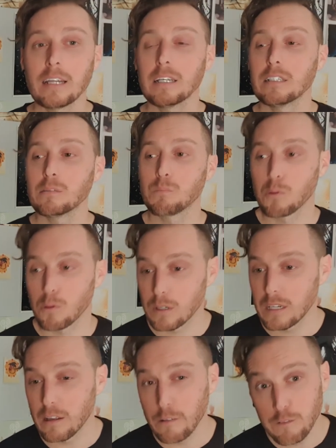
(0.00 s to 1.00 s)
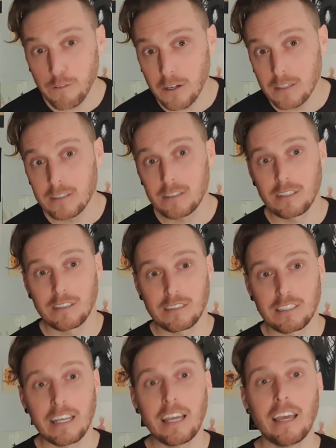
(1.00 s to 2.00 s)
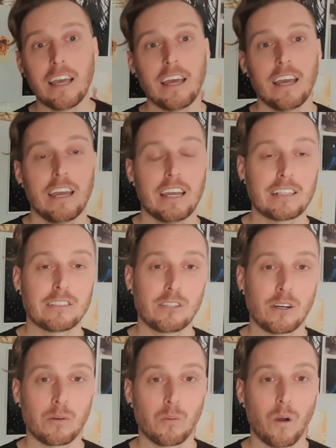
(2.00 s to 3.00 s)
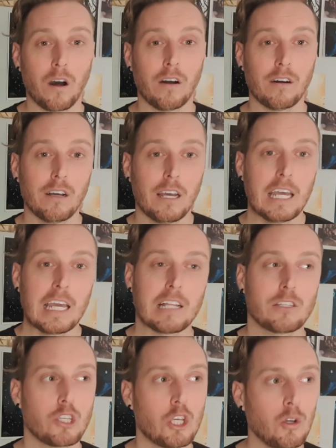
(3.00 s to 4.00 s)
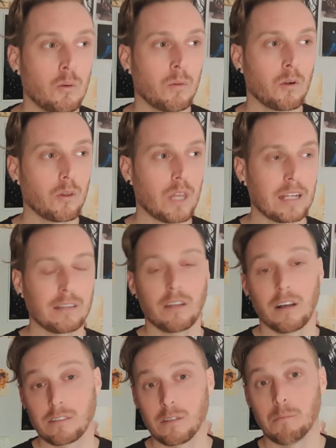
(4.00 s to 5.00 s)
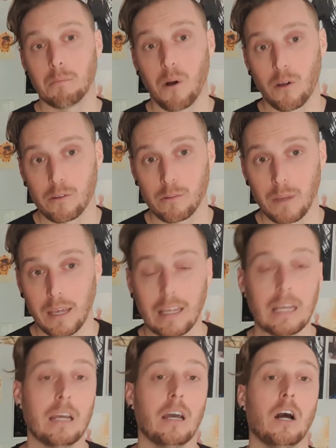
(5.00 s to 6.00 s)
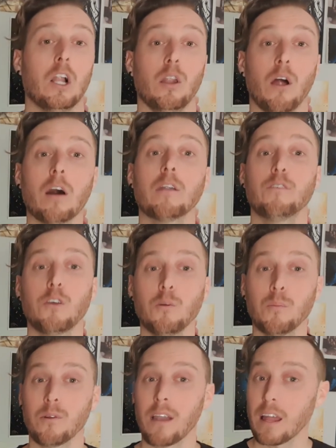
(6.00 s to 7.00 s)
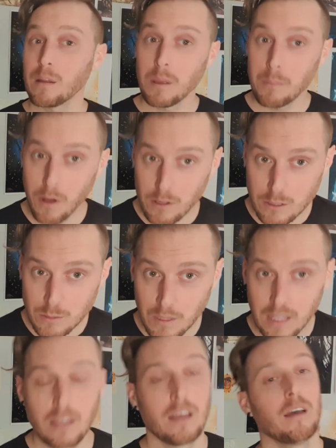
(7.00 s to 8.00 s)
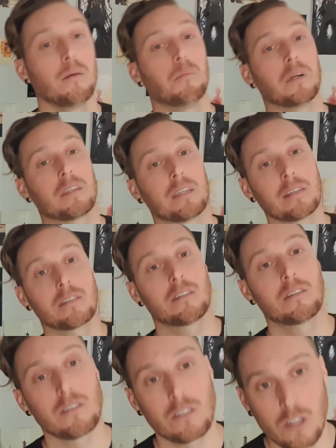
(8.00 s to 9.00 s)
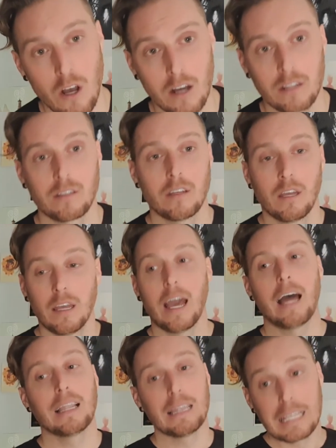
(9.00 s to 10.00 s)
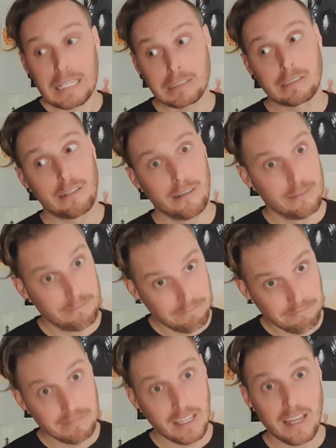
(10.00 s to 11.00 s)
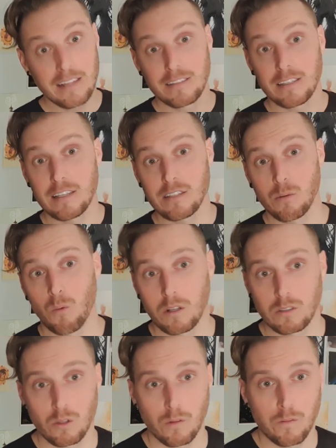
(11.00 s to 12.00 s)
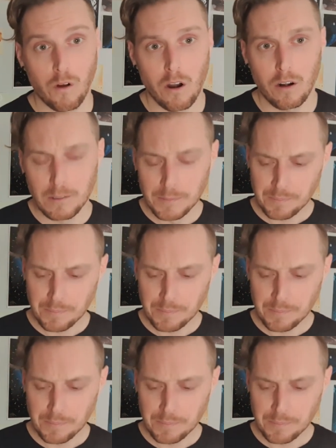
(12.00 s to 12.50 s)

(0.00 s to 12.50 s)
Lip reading: is pretty fun to see. It's done well. It's humor that doesn't bother me. A lot of humor in anime bothers me, but this does not, at least in season 1 so far.